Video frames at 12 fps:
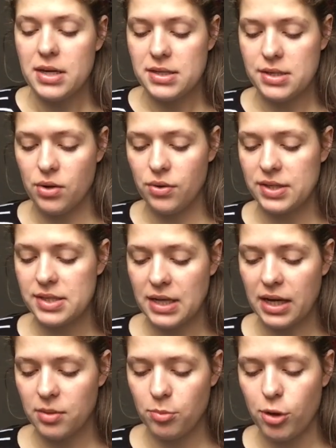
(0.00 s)
So the
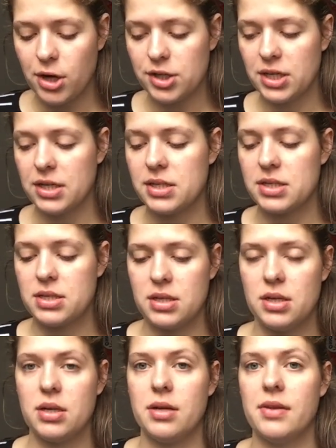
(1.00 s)
second project
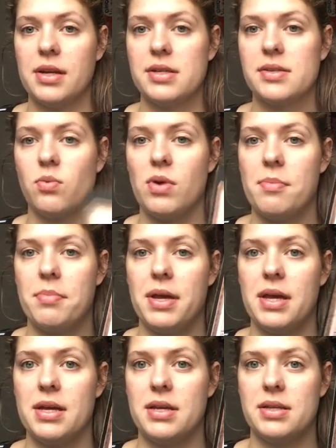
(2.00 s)
that is a WIP
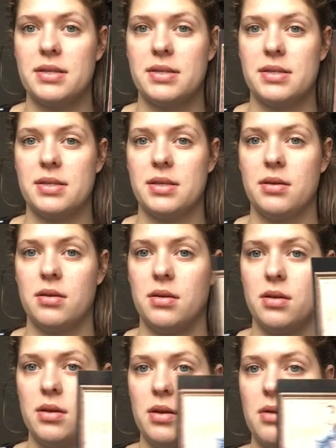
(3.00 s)
is
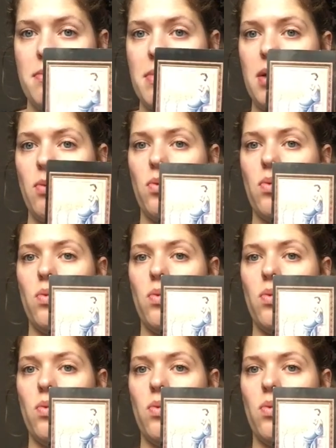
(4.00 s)
my